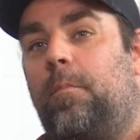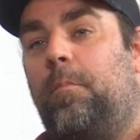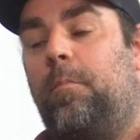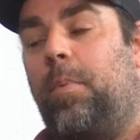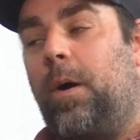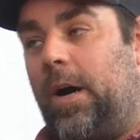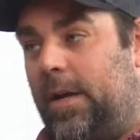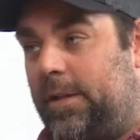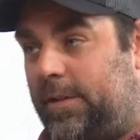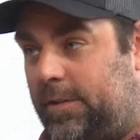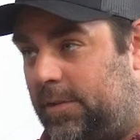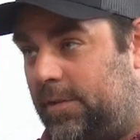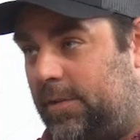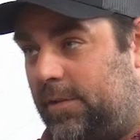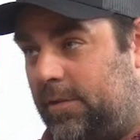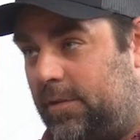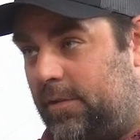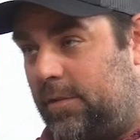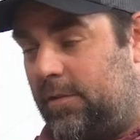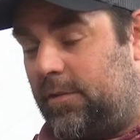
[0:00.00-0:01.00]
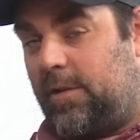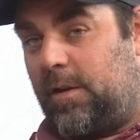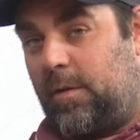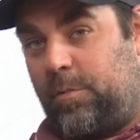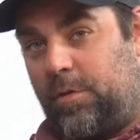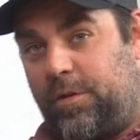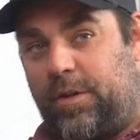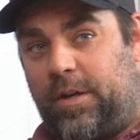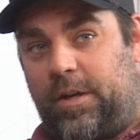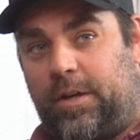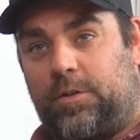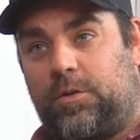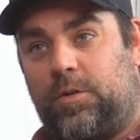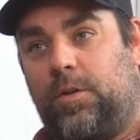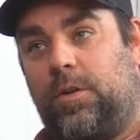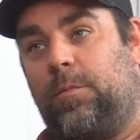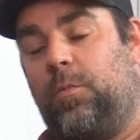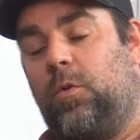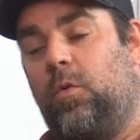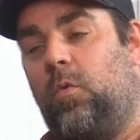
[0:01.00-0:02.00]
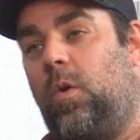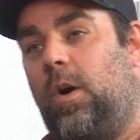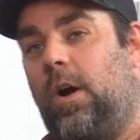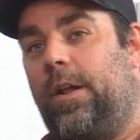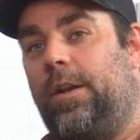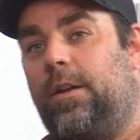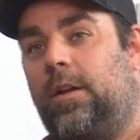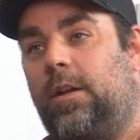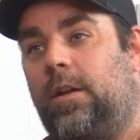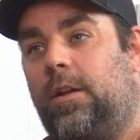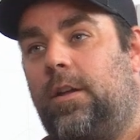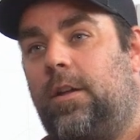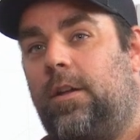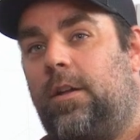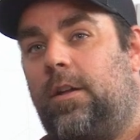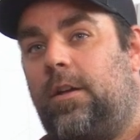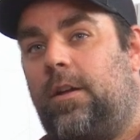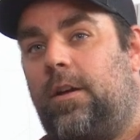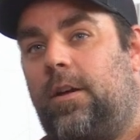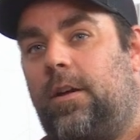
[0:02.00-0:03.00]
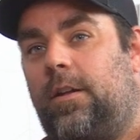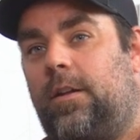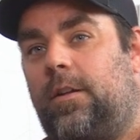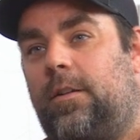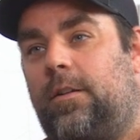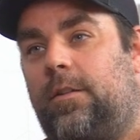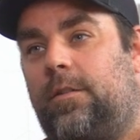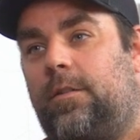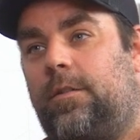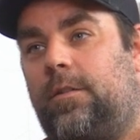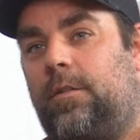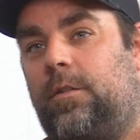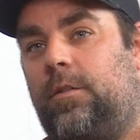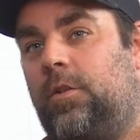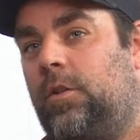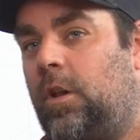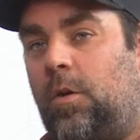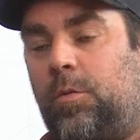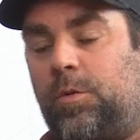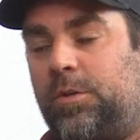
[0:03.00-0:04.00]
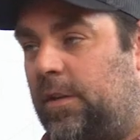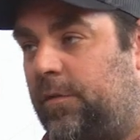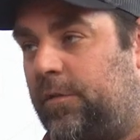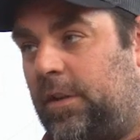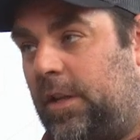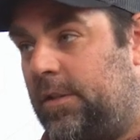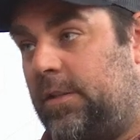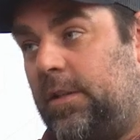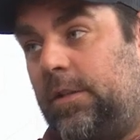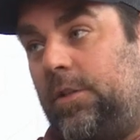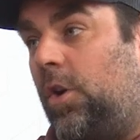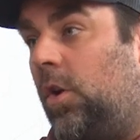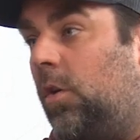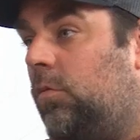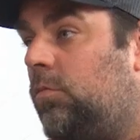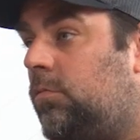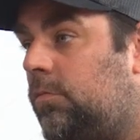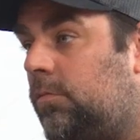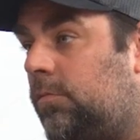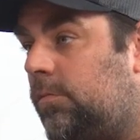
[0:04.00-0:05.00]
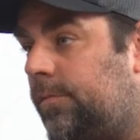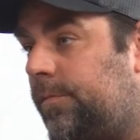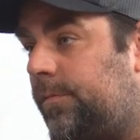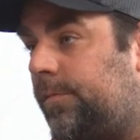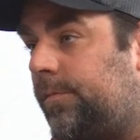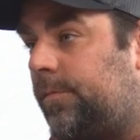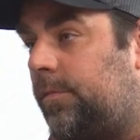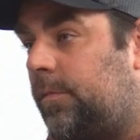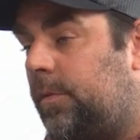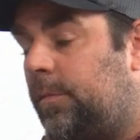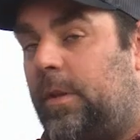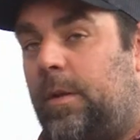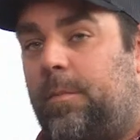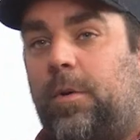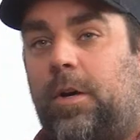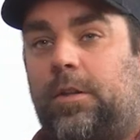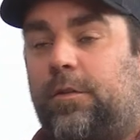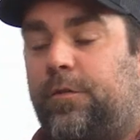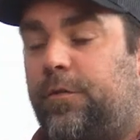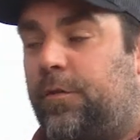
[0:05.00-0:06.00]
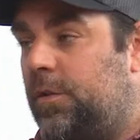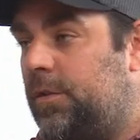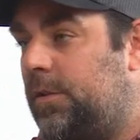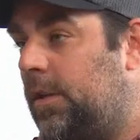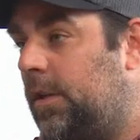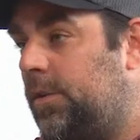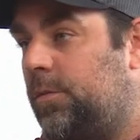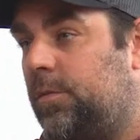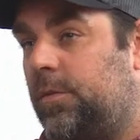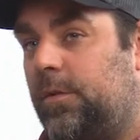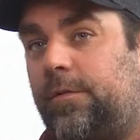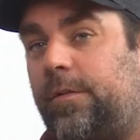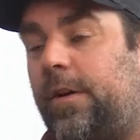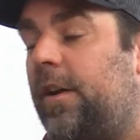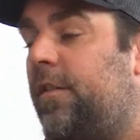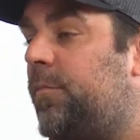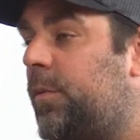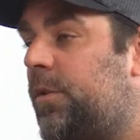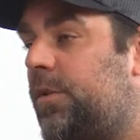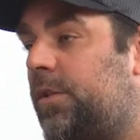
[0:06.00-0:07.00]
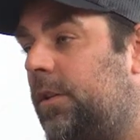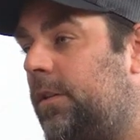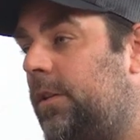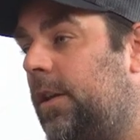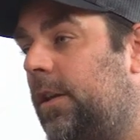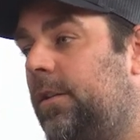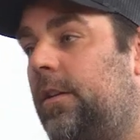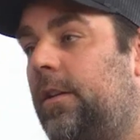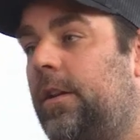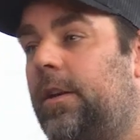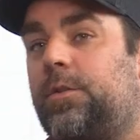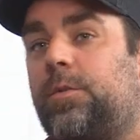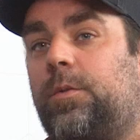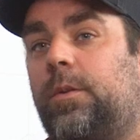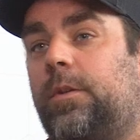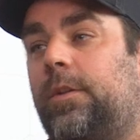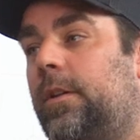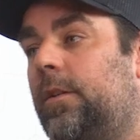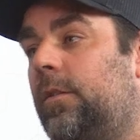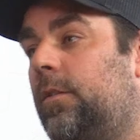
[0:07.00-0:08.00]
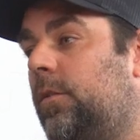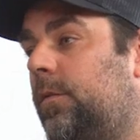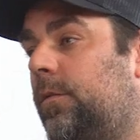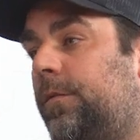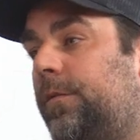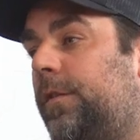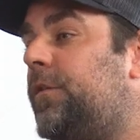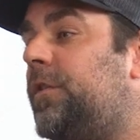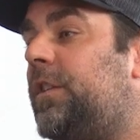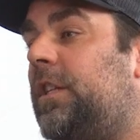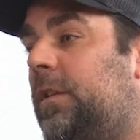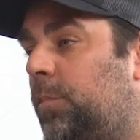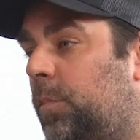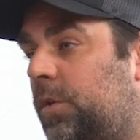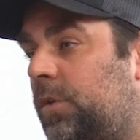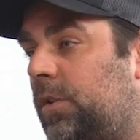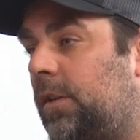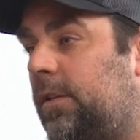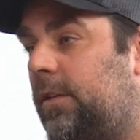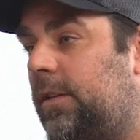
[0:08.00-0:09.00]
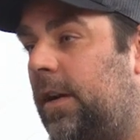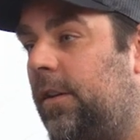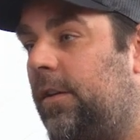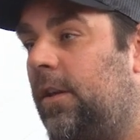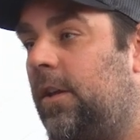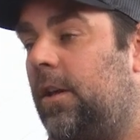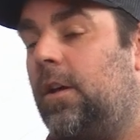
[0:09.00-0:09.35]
But a couple things. So number one, you'll always have clients that don't. They bought the first house with 5% down, the next one, they own 15% down.